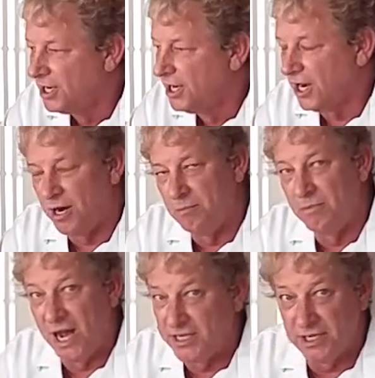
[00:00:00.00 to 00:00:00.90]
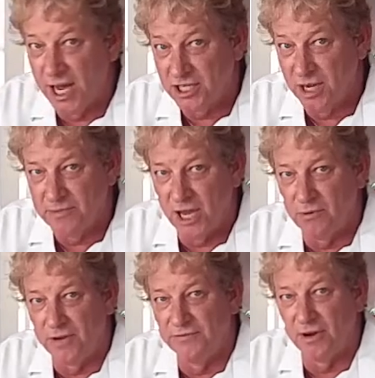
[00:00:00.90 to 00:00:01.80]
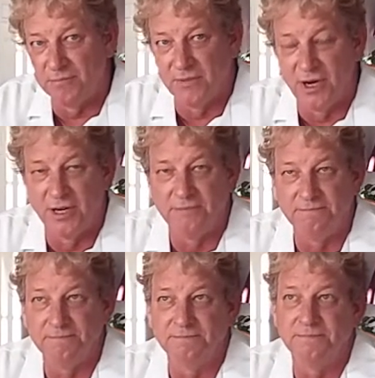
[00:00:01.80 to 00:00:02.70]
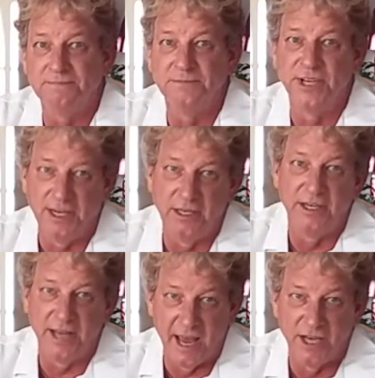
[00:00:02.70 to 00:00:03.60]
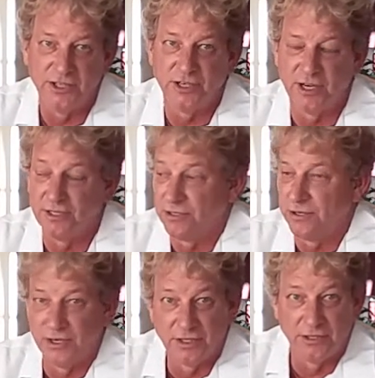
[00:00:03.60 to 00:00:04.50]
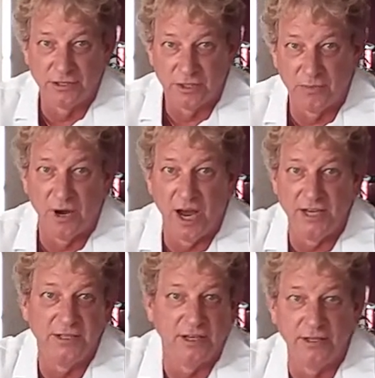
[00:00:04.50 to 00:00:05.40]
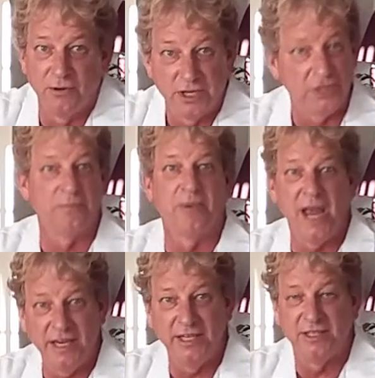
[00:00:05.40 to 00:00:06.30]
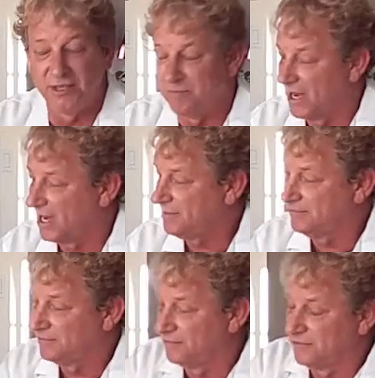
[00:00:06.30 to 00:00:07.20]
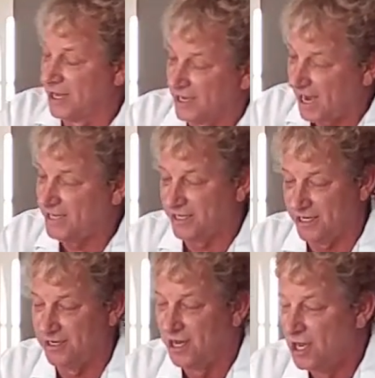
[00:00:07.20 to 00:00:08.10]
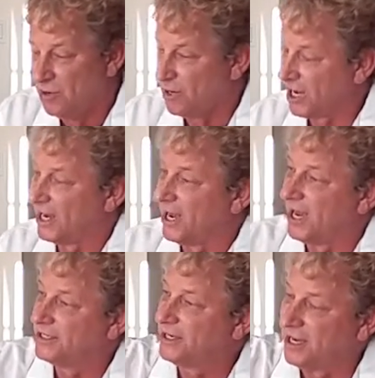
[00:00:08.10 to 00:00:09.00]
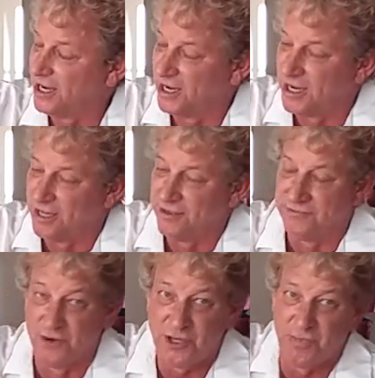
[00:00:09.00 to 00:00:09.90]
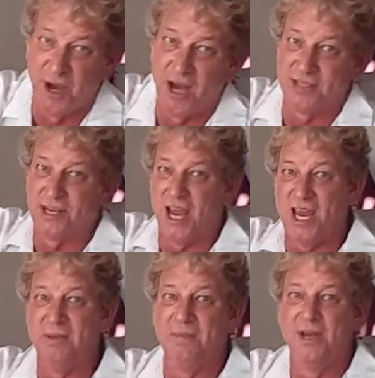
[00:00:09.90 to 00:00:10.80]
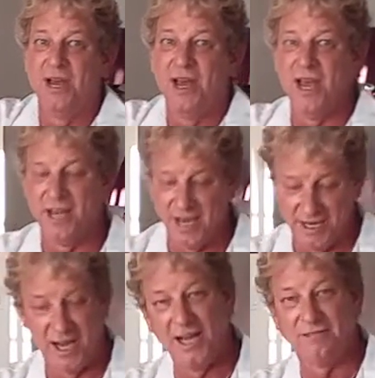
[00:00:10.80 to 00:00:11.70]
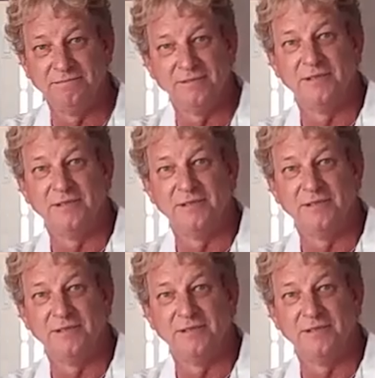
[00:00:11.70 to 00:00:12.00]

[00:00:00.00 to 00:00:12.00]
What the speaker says: Mine did not come that way from Deal and Dash. So here's a little surprise. Don't get your panties in a bind like I did when I got the first box came, and I got